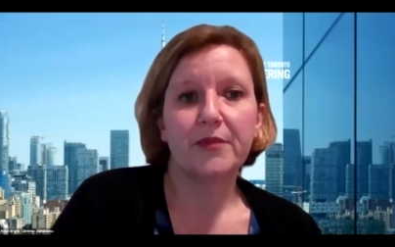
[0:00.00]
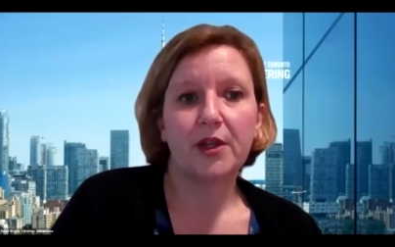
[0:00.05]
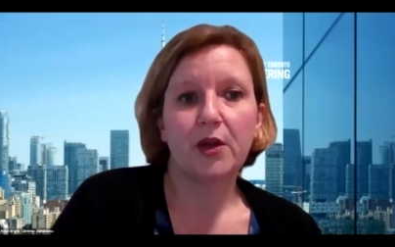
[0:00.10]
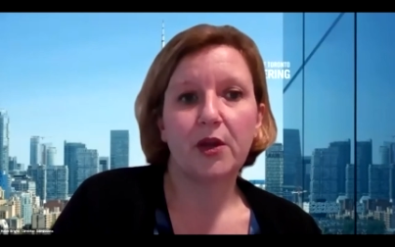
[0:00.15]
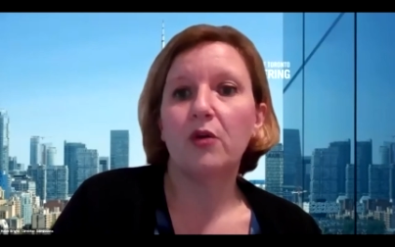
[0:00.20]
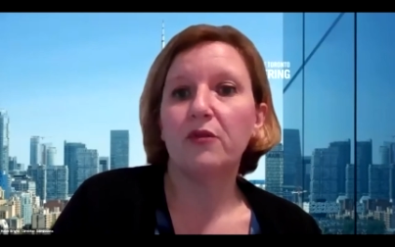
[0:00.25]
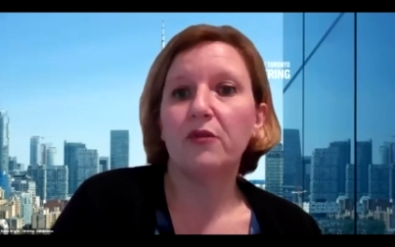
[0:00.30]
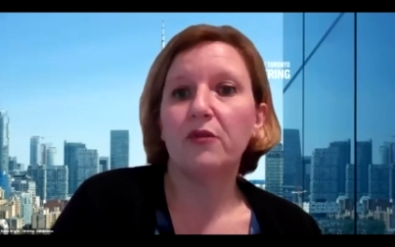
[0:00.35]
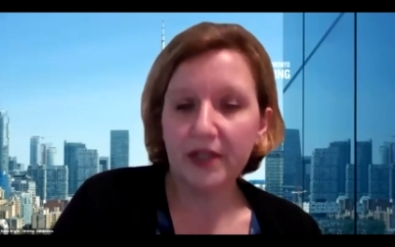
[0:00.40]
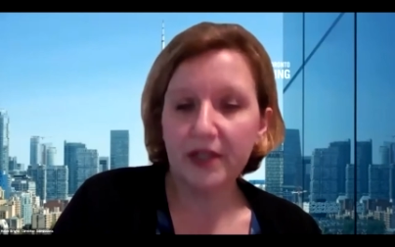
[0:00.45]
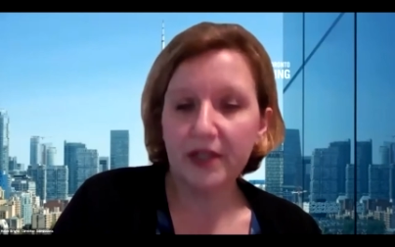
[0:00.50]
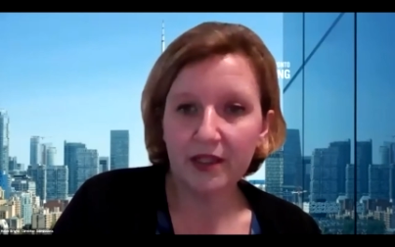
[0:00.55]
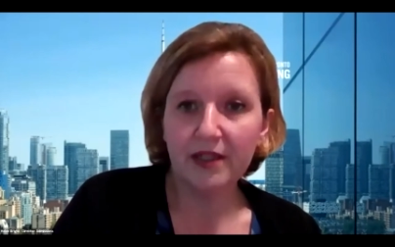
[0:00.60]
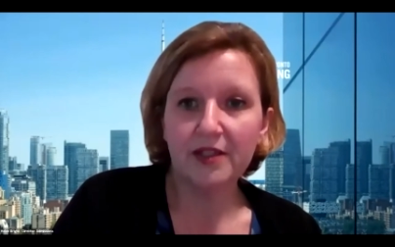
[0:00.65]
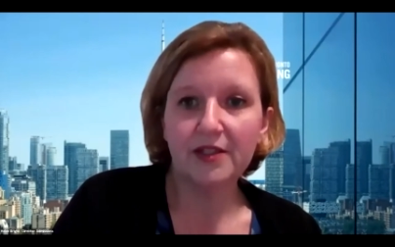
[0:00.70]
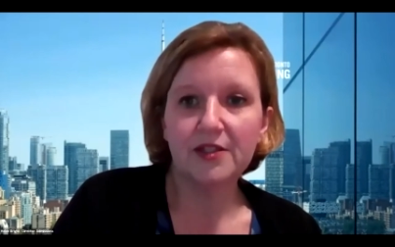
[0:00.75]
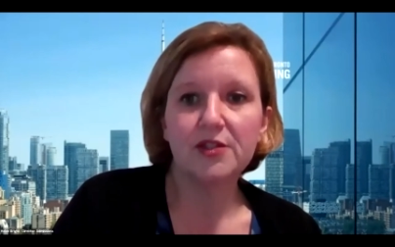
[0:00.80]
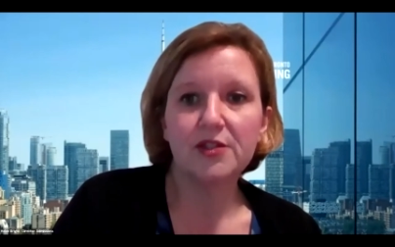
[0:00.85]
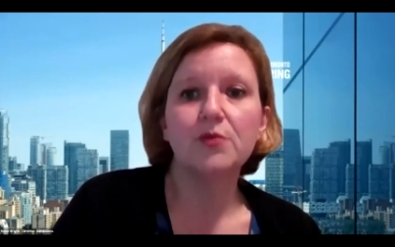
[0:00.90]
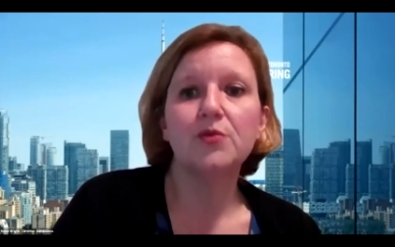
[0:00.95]
COVID.
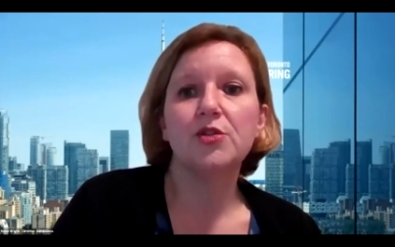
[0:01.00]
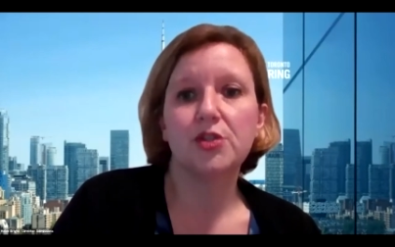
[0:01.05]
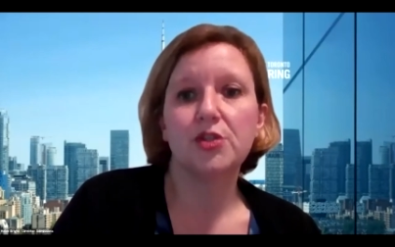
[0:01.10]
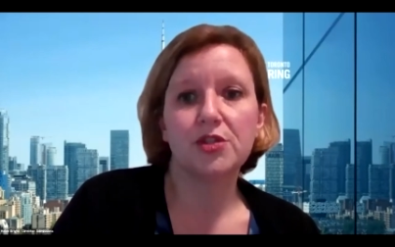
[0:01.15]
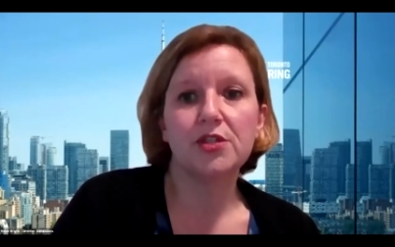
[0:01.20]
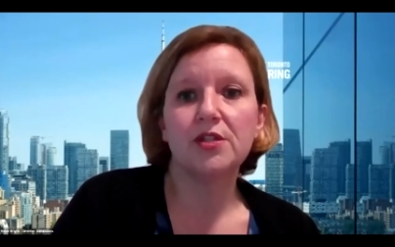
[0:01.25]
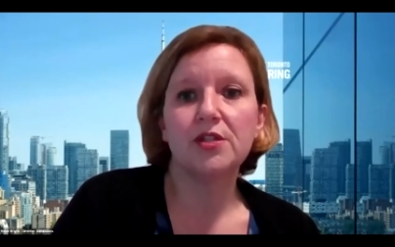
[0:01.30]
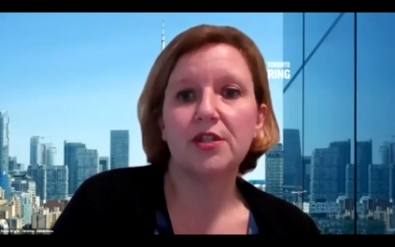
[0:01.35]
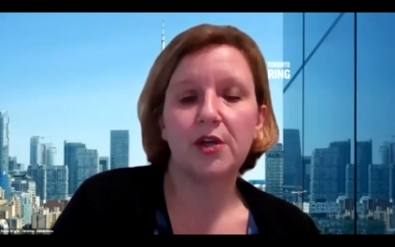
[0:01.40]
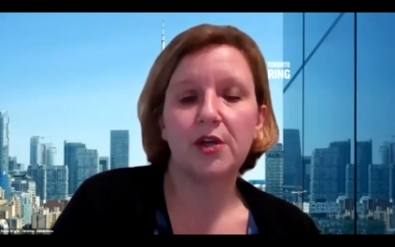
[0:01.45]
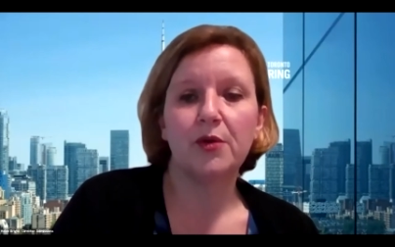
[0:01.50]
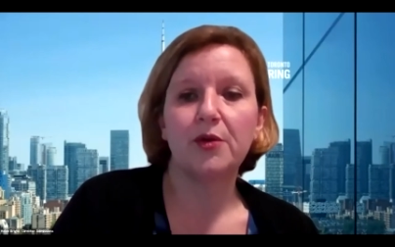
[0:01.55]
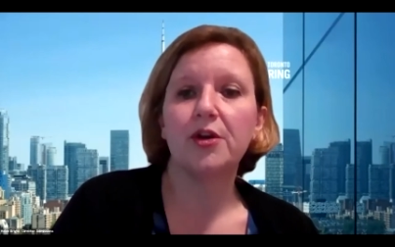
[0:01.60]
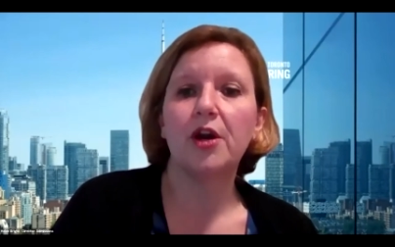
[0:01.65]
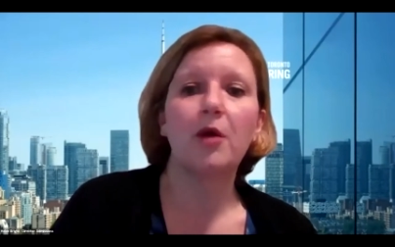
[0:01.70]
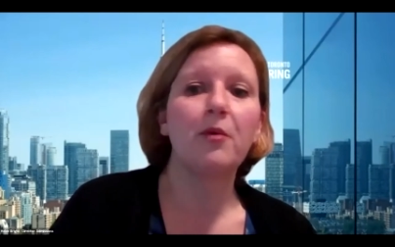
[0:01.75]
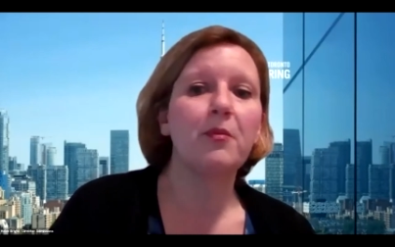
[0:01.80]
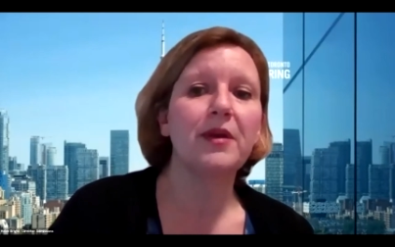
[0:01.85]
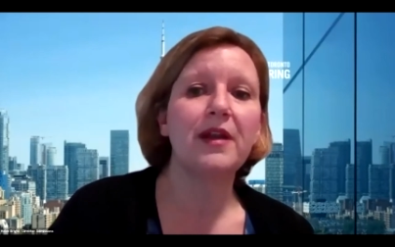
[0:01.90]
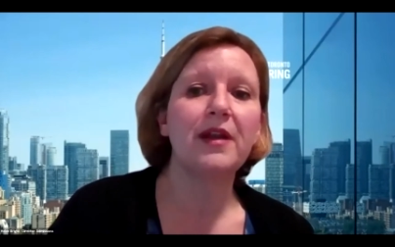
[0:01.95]
So just,
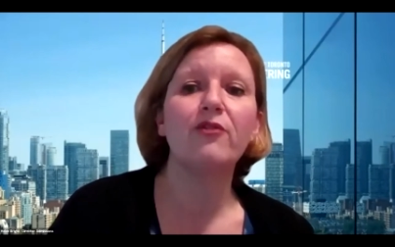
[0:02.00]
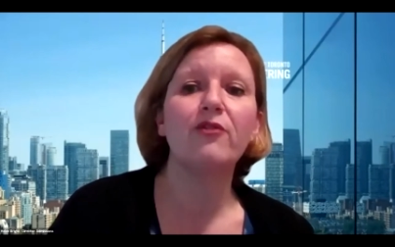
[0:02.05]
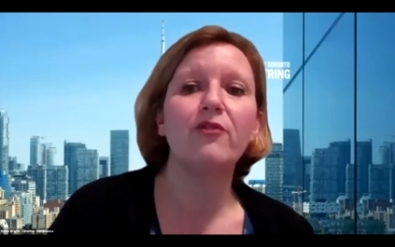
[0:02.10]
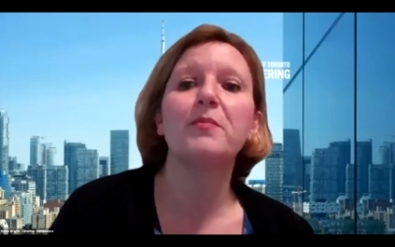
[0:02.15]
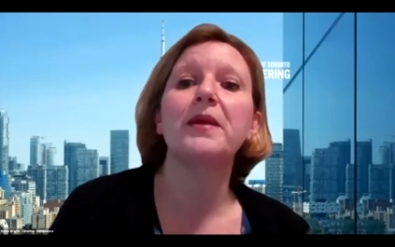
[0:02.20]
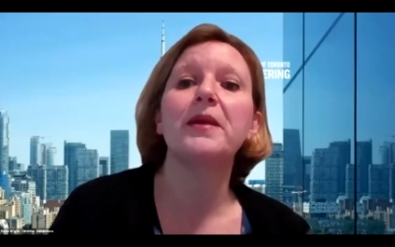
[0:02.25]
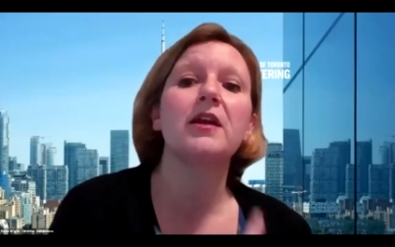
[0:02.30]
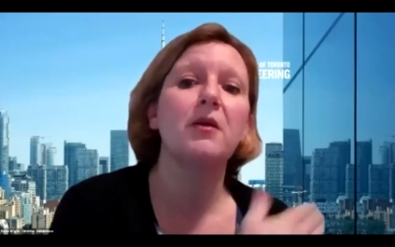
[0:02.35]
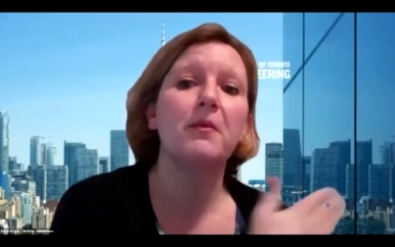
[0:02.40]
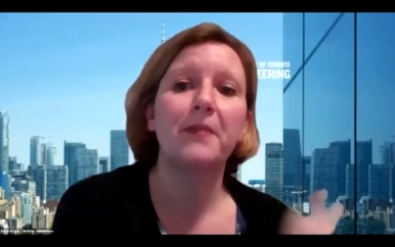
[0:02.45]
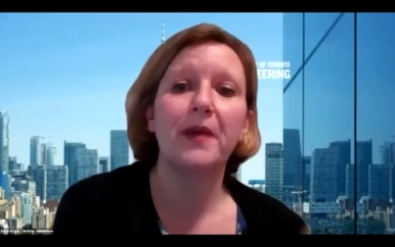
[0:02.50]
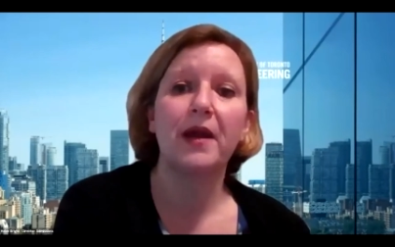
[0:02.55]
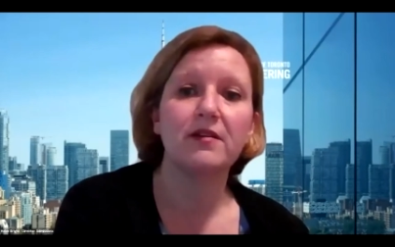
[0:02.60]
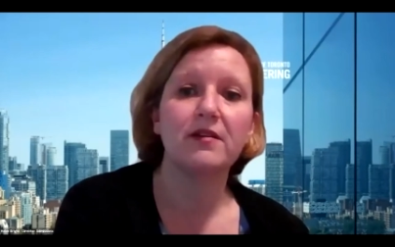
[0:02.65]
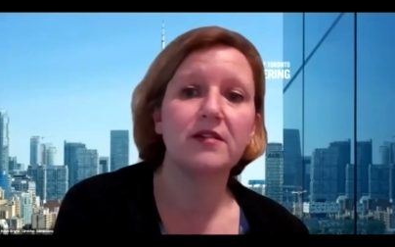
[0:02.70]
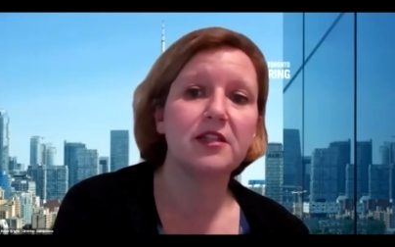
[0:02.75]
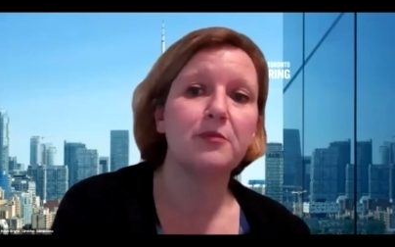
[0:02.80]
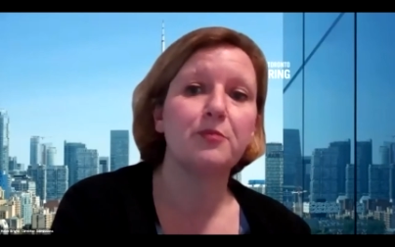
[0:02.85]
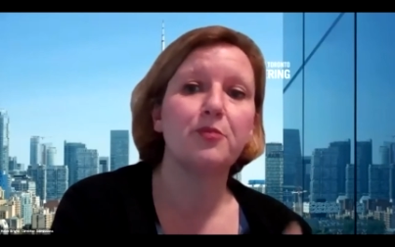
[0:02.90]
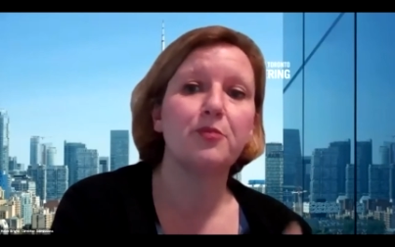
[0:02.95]
you're never being compared
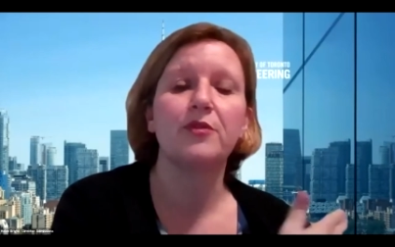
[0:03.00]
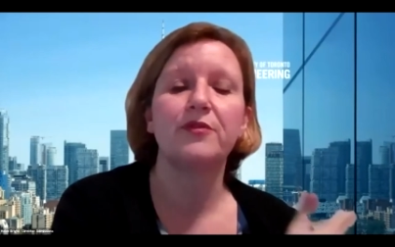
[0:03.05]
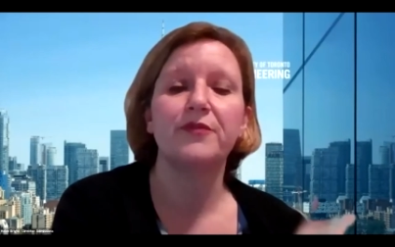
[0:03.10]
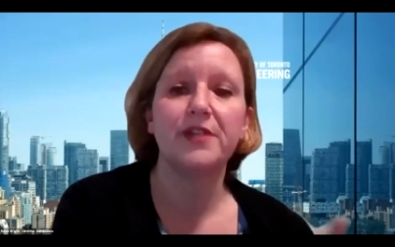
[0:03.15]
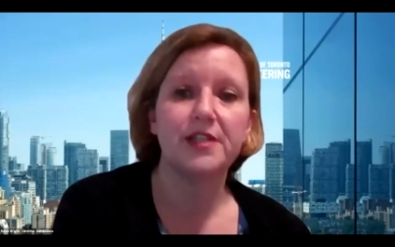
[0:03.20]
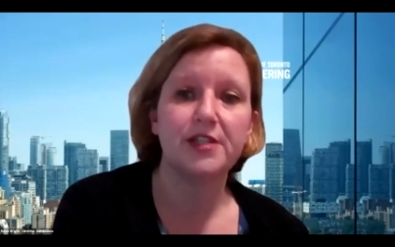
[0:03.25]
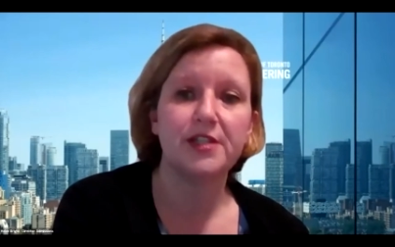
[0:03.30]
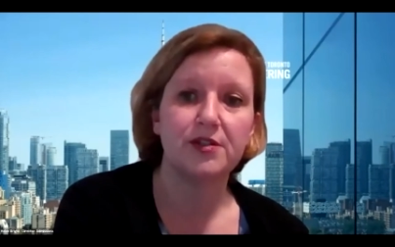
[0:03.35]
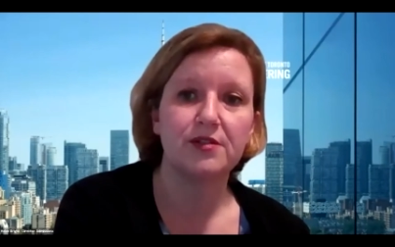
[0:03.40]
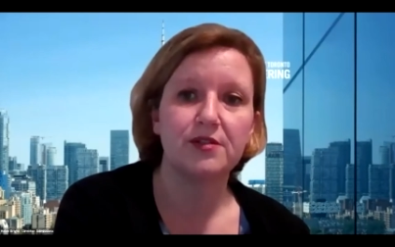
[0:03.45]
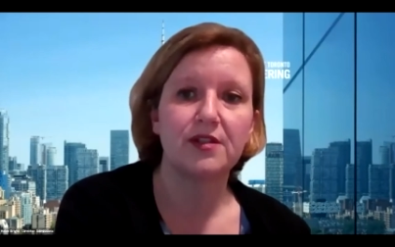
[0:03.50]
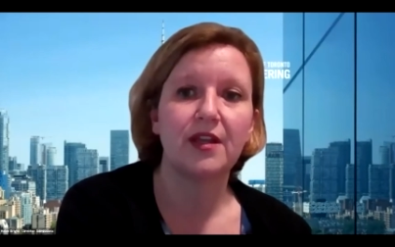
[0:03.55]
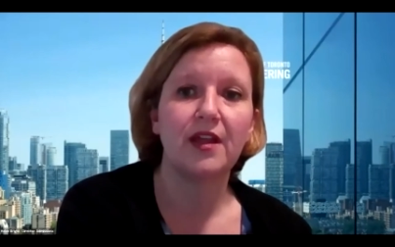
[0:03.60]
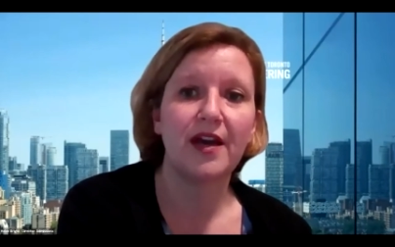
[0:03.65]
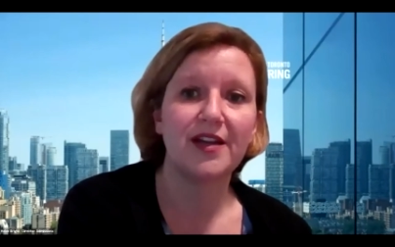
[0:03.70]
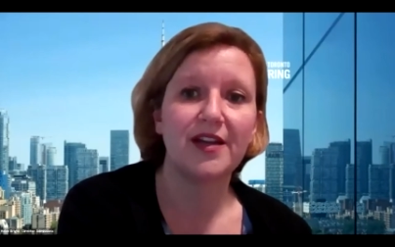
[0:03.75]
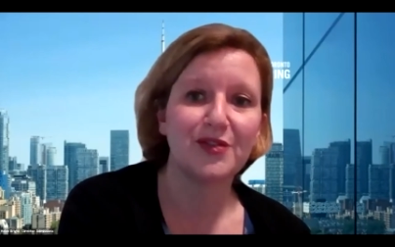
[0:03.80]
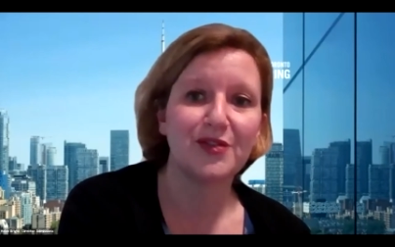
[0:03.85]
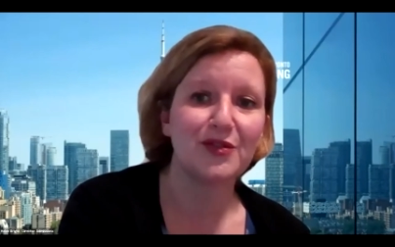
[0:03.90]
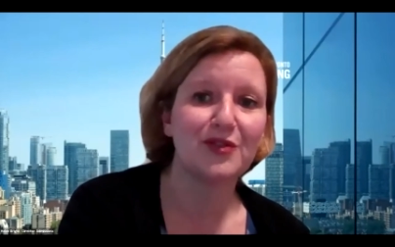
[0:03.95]
to the previous year's
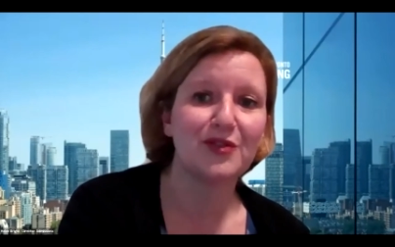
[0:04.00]
class or the